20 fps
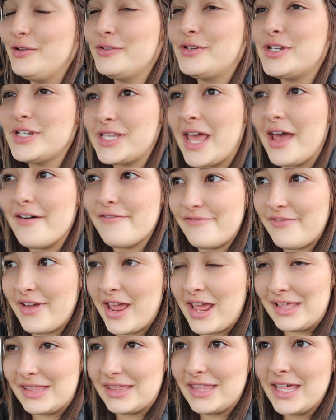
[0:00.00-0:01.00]
just have
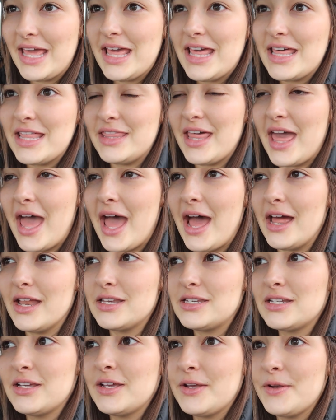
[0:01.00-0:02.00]
faith that
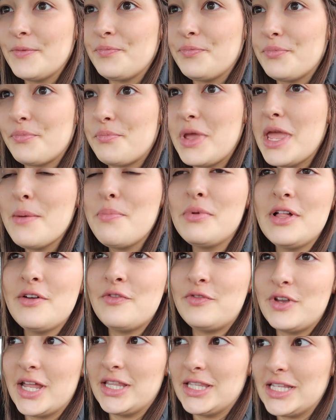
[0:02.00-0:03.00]
people
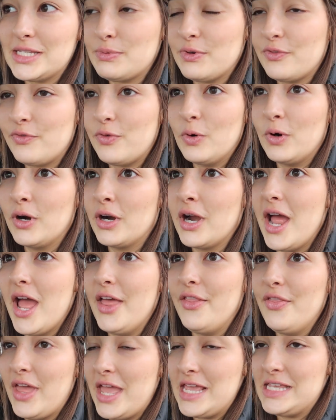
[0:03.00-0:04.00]
have done this before
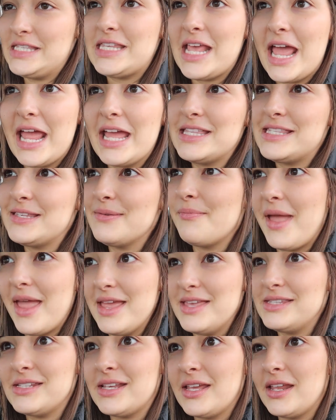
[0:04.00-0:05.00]
and they say it's
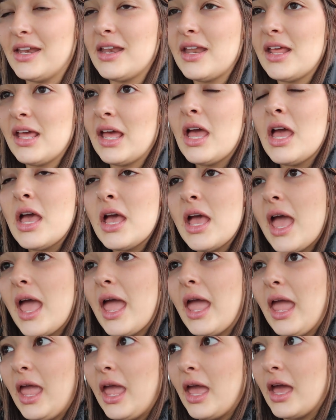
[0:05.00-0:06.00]
amazing,
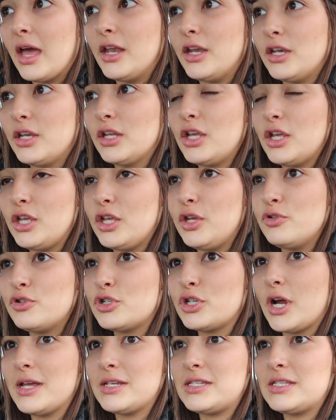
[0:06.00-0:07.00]
and you
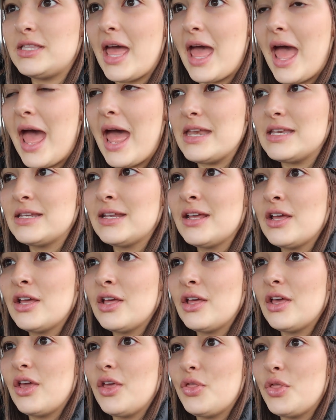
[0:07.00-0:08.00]
trust that
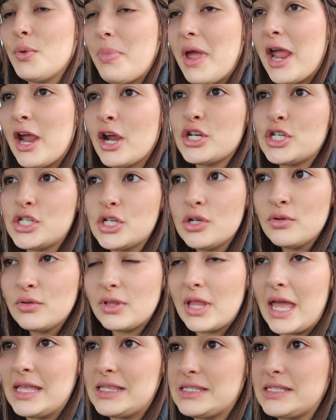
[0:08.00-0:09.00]
the parachute
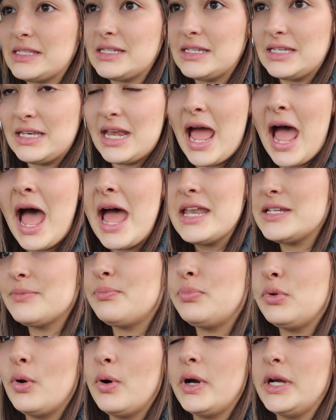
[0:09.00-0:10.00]
that's not
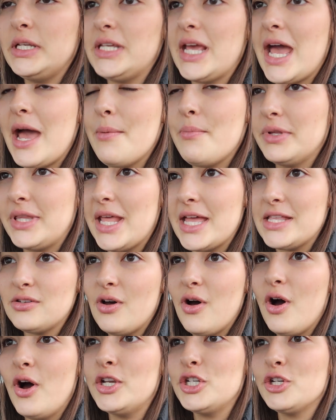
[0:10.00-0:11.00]
deployed yet but that's
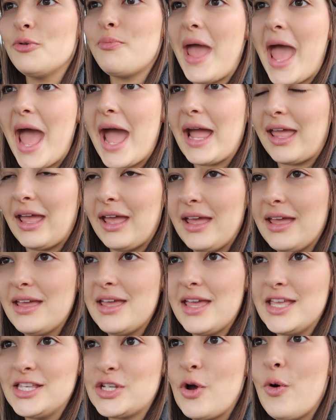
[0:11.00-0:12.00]
on your back
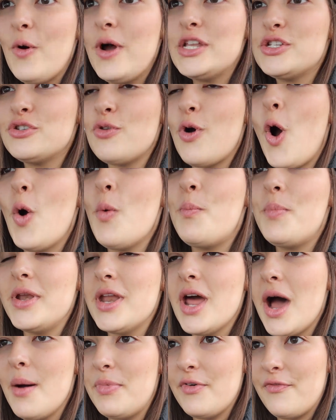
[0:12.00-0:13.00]
is going to
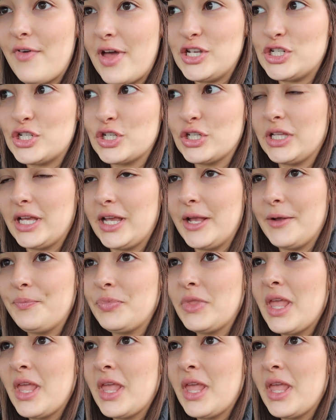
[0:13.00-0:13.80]
open up eventually,